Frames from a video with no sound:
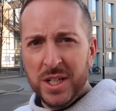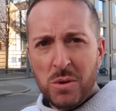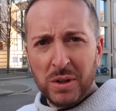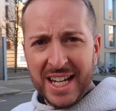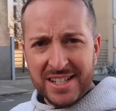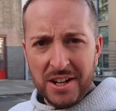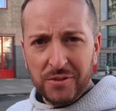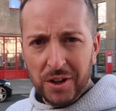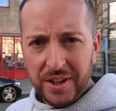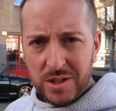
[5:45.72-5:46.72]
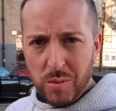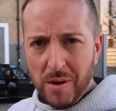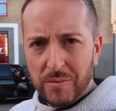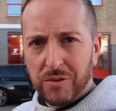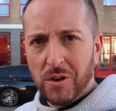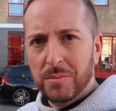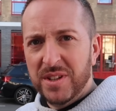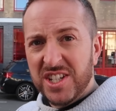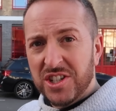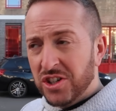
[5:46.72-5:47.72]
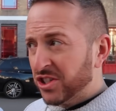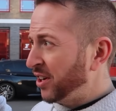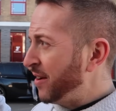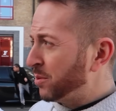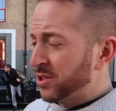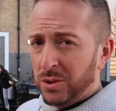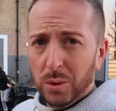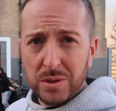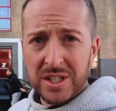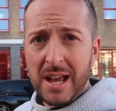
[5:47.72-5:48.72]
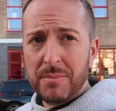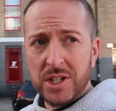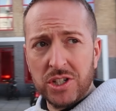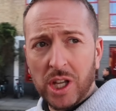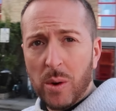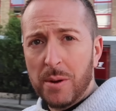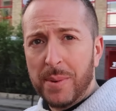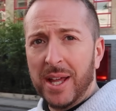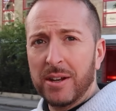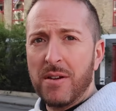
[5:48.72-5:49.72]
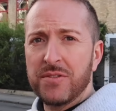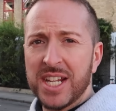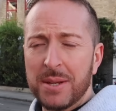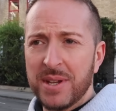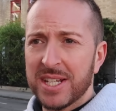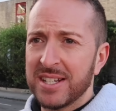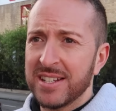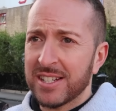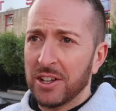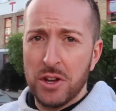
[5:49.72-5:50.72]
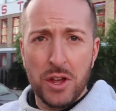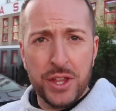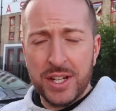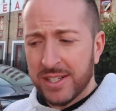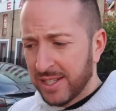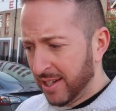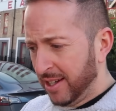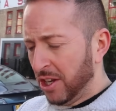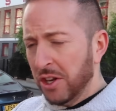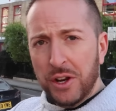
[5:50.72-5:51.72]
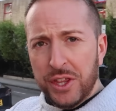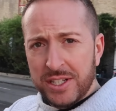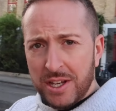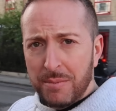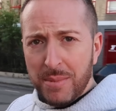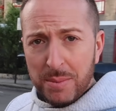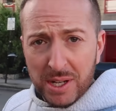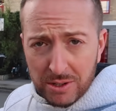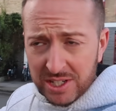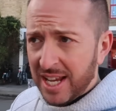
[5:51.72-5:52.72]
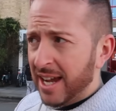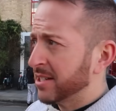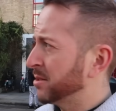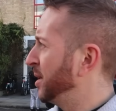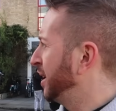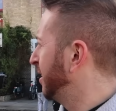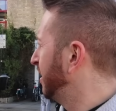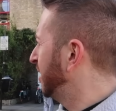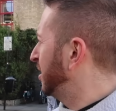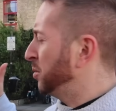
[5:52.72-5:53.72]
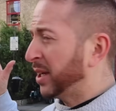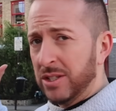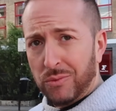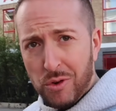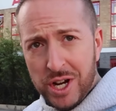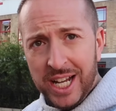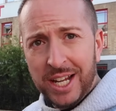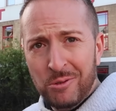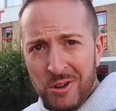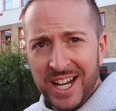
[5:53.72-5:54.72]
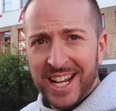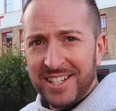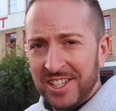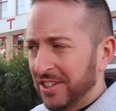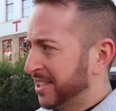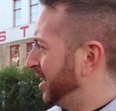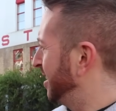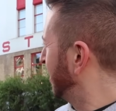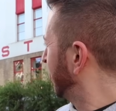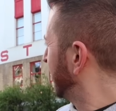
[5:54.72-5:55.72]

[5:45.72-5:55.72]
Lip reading: don't get stuff like this where I'm from. This is just on everyone's doorstep. They're just going about their everyday business like nothing's up. Maybe they're not as sad as me, who gets really, really excited